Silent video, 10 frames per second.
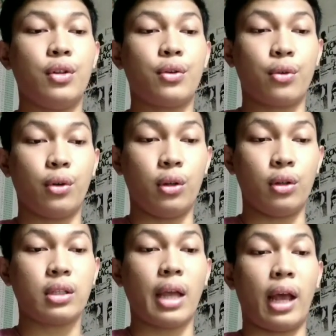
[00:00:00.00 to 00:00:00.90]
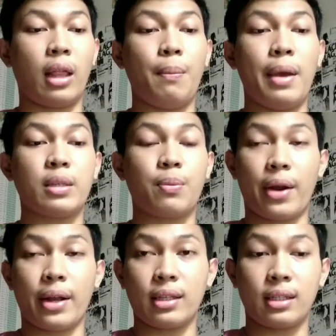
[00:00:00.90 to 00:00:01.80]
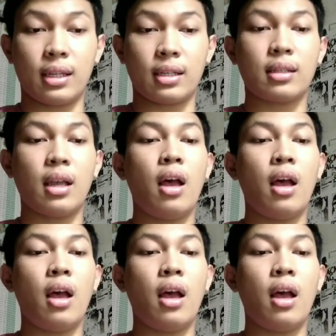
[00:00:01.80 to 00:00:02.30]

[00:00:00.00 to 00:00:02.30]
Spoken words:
rules and best practices